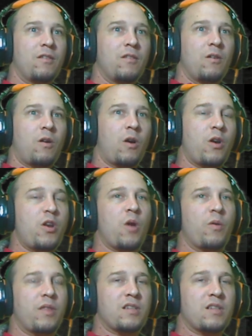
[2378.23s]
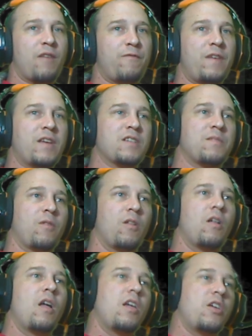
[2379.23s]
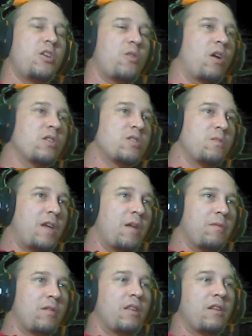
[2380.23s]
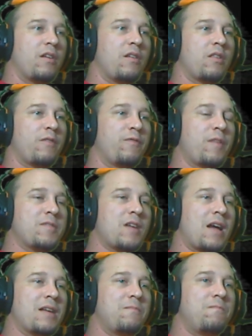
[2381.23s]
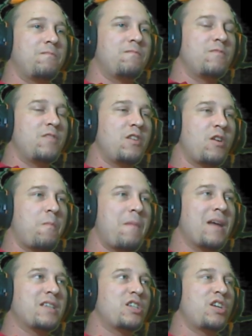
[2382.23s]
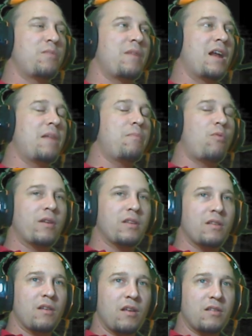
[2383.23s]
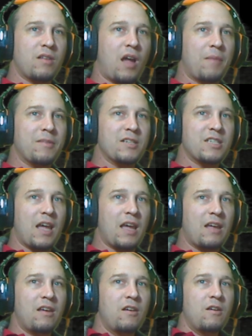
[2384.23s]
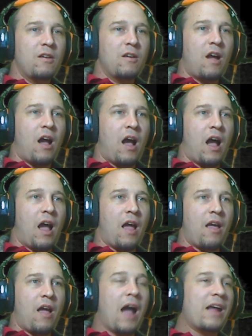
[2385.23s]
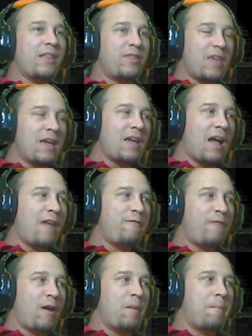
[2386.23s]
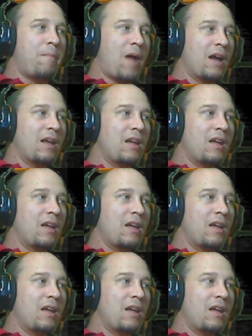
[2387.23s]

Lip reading: Or no, that's not feasible. You'd also be able to, on the flip side, message him at any point in time and say, I think I found a bug.